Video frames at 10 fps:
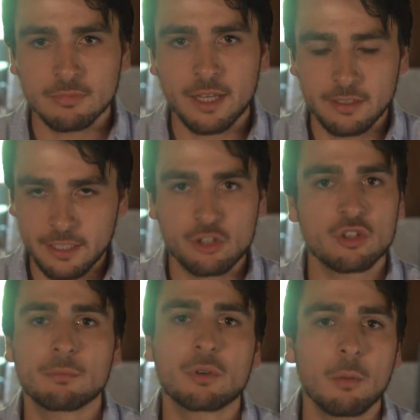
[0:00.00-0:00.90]

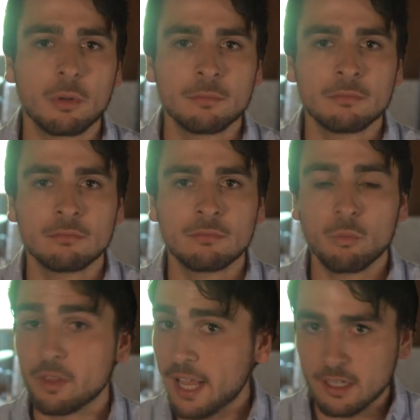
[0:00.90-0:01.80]
addiction problem
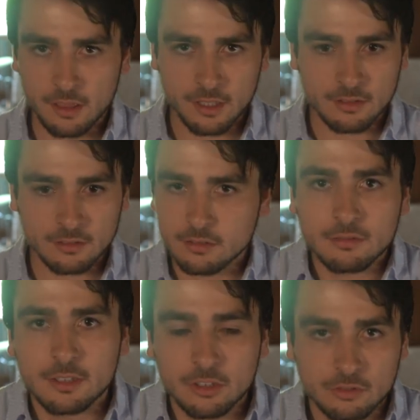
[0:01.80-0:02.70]
with anything.
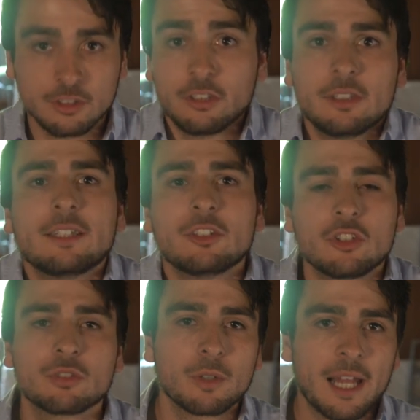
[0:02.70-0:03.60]
This is, this is
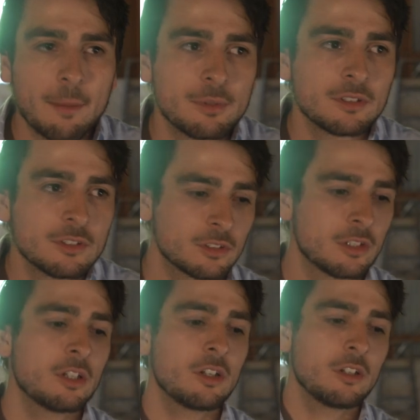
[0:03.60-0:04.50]
just what happens.
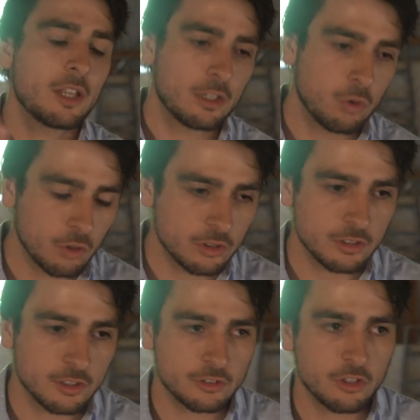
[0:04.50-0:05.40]
You get hooked
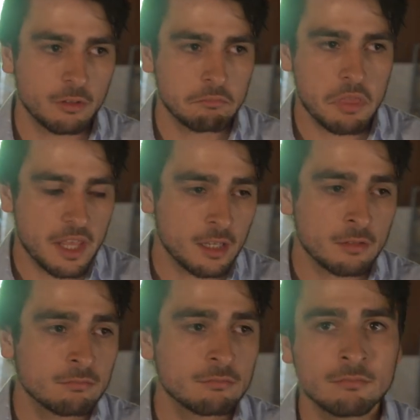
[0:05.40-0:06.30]
on a certain thing,